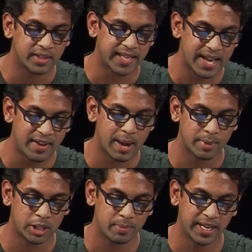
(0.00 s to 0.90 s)
that has ever
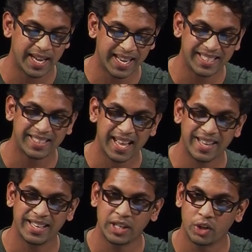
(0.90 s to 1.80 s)
happened to me is
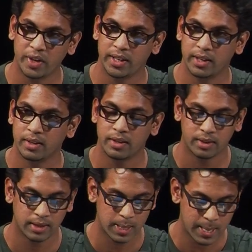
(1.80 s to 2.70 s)
an ingredient.
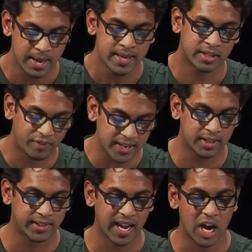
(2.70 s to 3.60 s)
Suffice
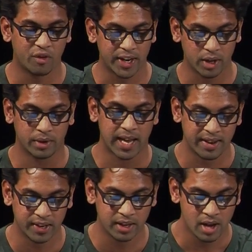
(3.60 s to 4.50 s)
to say, I read on,
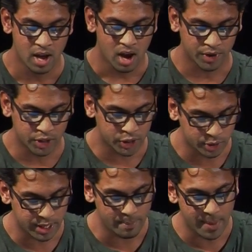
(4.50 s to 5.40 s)
having
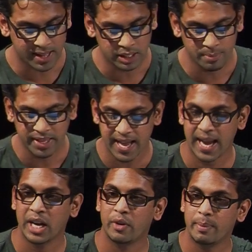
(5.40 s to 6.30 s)
understood that Malcolm the
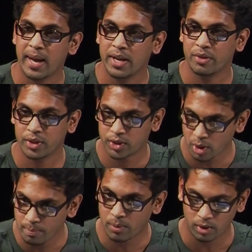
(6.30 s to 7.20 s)
angry man on the
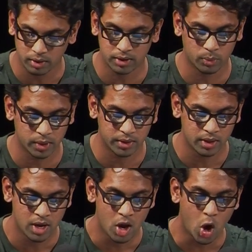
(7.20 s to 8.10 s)
soapbox
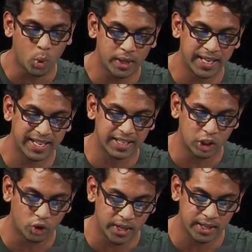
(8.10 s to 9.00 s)
was only an
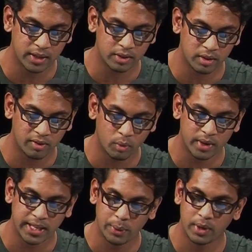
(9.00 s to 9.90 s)
ingredient of
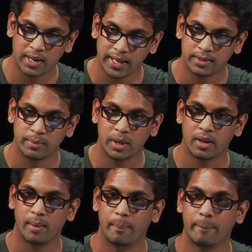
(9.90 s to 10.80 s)
what he would later
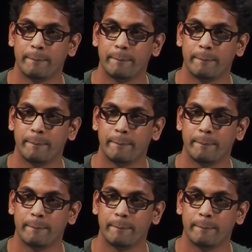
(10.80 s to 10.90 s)
become.